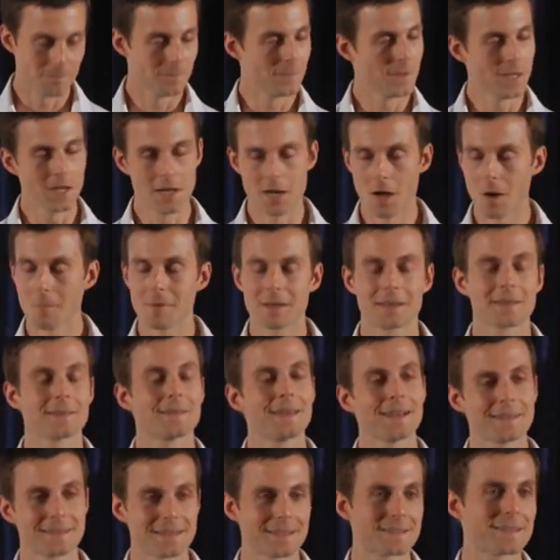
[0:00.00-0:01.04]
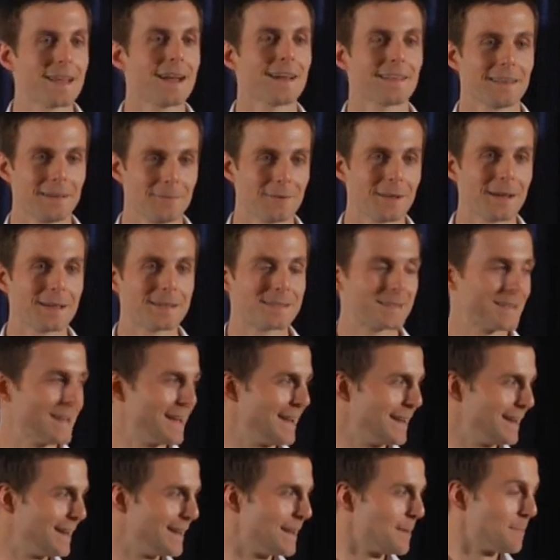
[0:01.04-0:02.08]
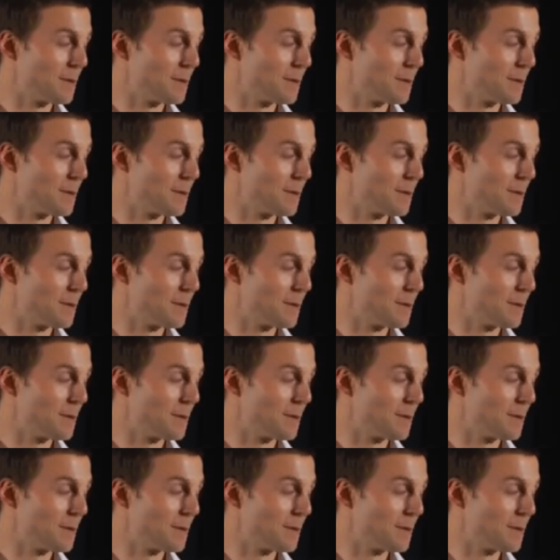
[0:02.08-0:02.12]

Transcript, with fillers: you know, because that's exactly what I said.